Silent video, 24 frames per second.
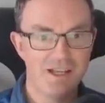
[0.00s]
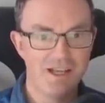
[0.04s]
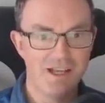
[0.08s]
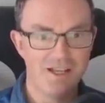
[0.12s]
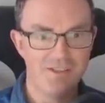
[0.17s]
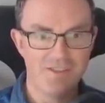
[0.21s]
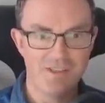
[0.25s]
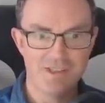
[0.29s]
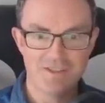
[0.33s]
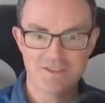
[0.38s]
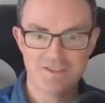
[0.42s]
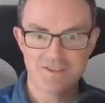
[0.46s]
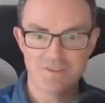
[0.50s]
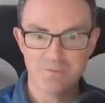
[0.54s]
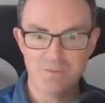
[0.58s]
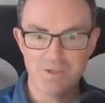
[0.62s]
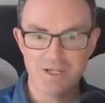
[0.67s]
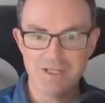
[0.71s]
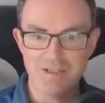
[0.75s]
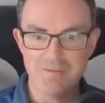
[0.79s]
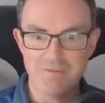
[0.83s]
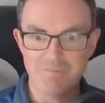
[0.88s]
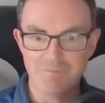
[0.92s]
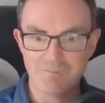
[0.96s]
And that's the
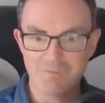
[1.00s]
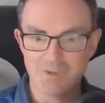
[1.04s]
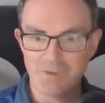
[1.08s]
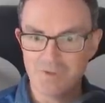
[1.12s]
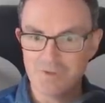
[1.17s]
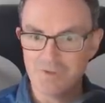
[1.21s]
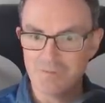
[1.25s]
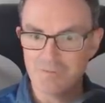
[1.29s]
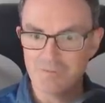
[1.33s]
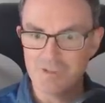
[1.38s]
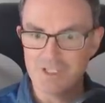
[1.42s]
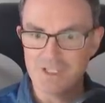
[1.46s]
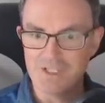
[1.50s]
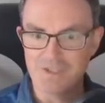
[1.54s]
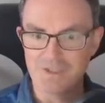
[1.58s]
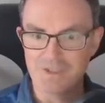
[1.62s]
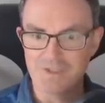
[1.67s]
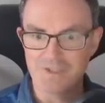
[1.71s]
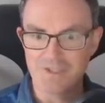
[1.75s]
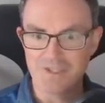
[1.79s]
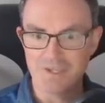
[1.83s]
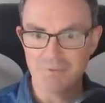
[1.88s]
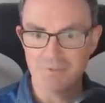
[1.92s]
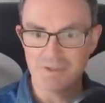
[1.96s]
way that
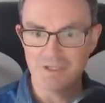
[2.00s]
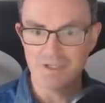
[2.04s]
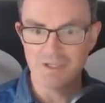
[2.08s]
region sum